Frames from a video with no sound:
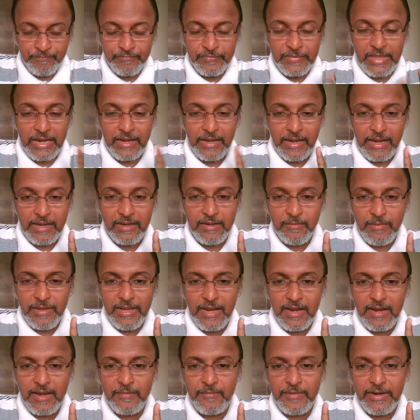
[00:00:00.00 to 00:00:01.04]
That enemy
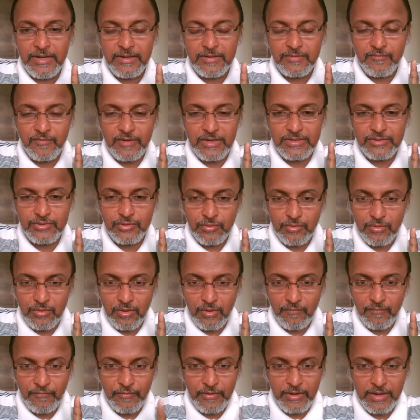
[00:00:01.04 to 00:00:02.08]
element one should
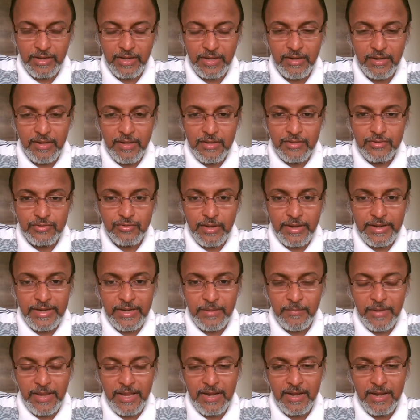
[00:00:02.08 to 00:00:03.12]
not forget. So
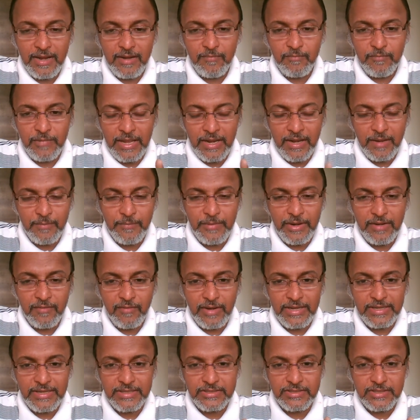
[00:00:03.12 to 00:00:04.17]
enemy ele element
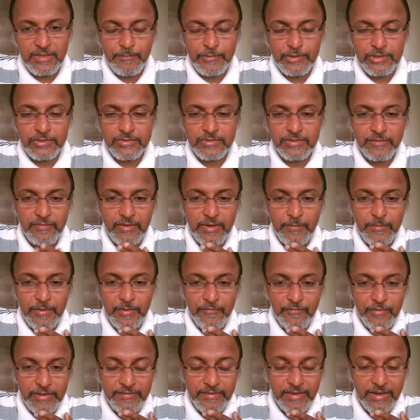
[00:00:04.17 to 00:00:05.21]
wise the person will
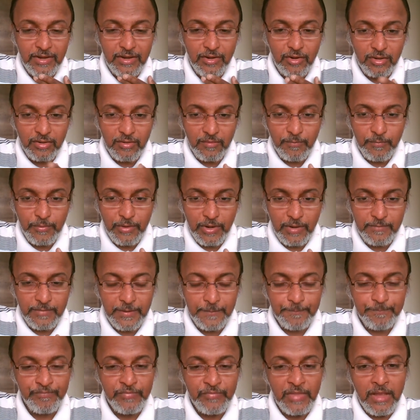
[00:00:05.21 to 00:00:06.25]
be facing lot of
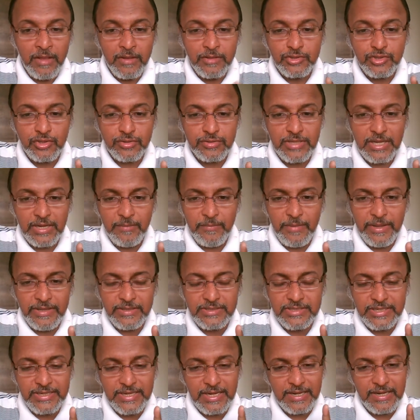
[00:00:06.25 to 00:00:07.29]
problem. So Sun being
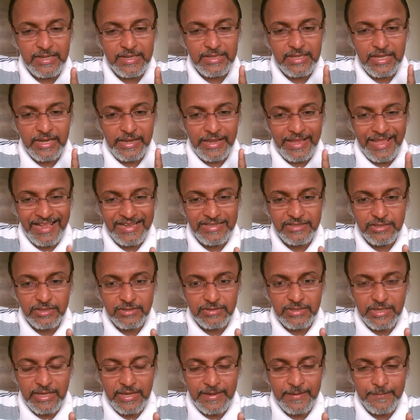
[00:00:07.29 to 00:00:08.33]
seated in the Cancer
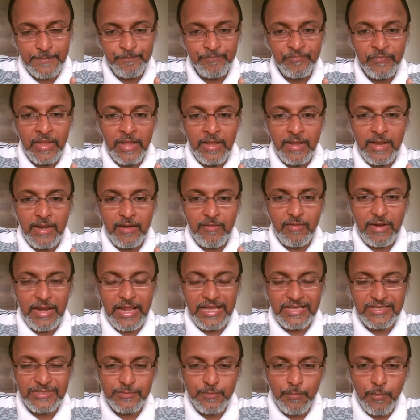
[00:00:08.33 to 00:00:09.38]
sign, it will
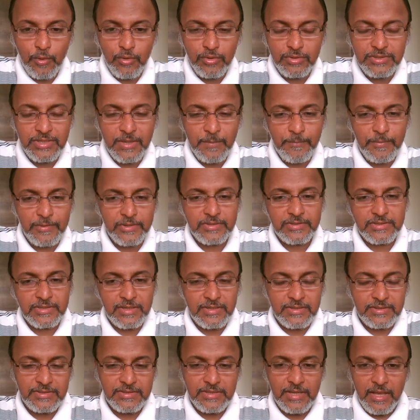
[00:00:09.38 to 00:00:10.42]
expose the
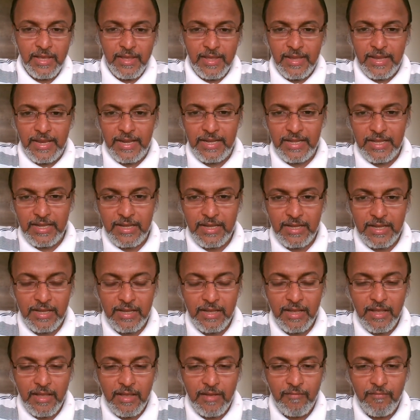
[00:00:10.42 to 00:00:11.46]
persons in
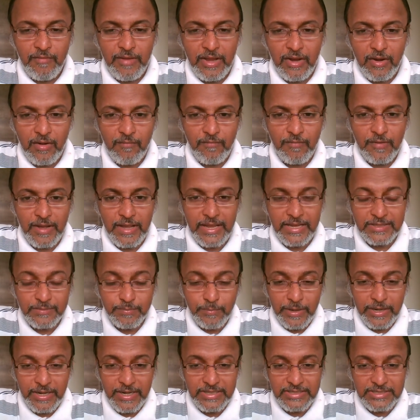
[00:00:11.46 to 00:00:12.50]
the way of uh,
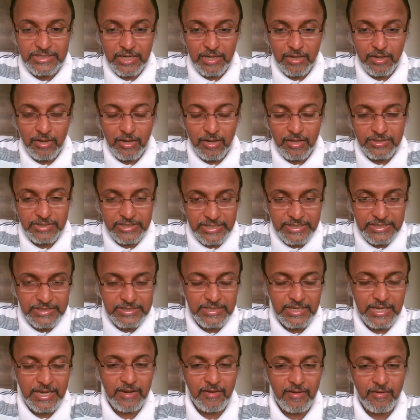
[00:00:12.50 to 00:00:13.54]
expenditure,
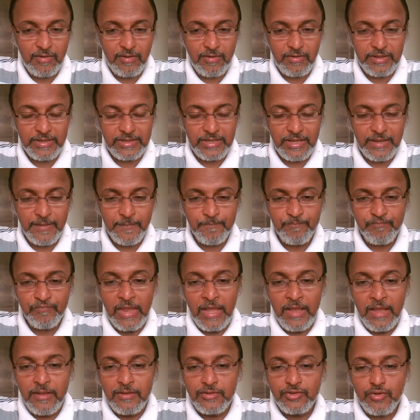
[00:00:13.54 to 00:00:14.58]
losses and all thing.
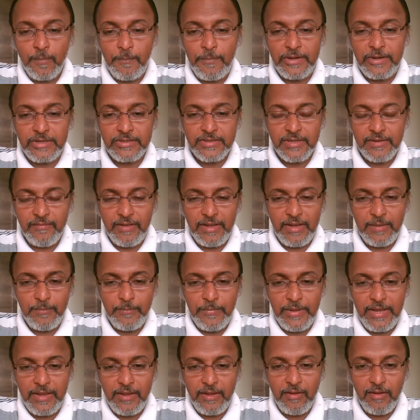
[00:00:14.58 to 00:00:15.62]
So person will
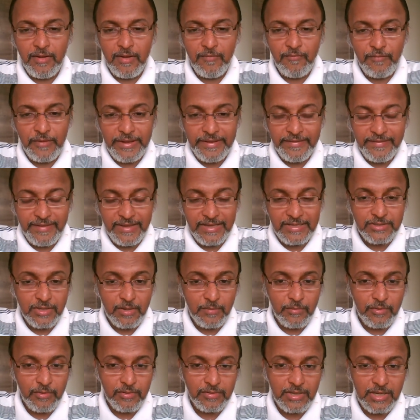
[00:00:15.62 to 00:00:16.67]
be facing
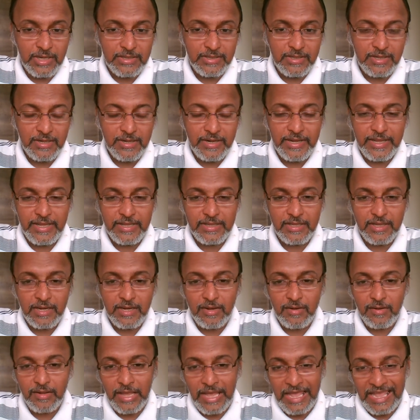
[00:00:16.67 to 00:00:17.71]
some or the other day
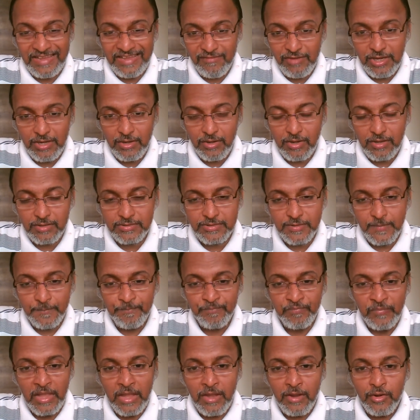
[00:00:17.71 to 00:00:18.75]
the heavy
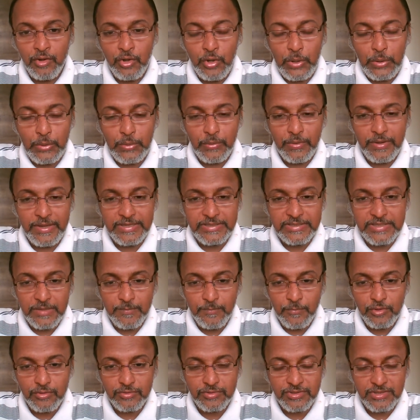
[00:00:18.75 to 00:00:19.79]
loss due to his
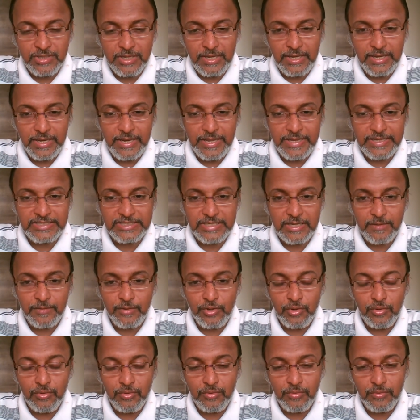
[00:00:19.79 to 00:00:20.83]
emotional nature,
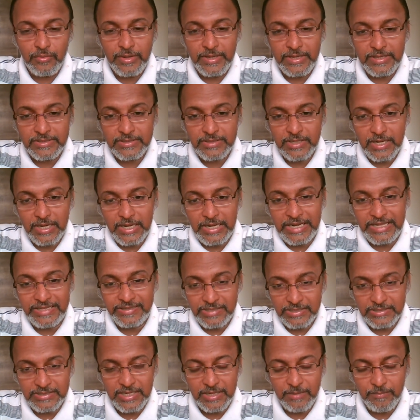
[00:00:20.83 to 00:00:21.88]
due to his uh,
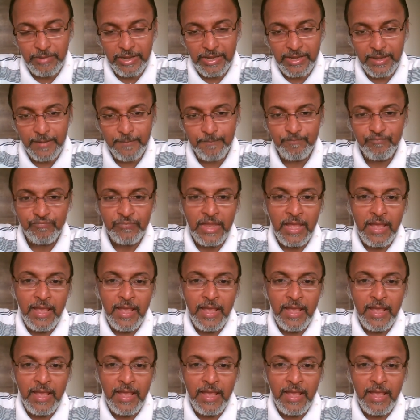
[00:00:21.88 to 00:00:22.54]
decision making